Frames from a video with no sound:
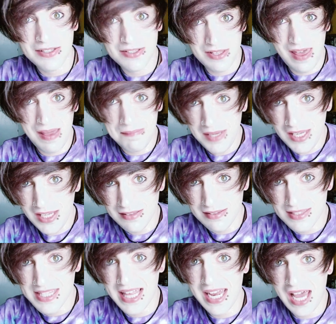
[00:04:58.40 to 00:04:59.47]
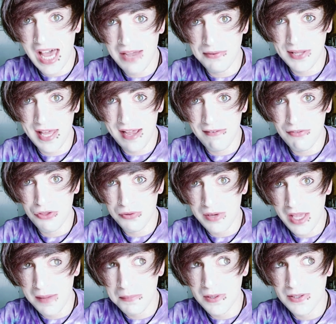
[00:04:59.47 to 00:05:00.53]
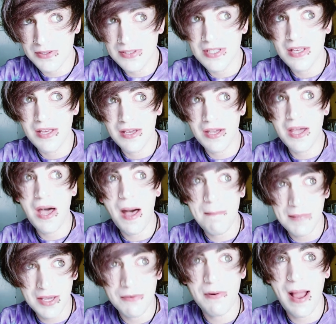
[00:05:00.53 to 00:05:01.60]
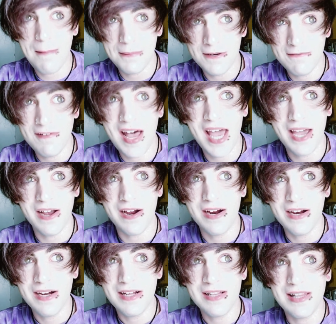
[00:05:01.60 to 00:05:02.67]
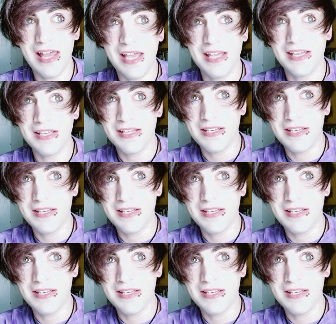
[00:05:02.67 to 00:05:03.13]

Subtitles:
So that means that I will have 3 uploads coming rapid fire, like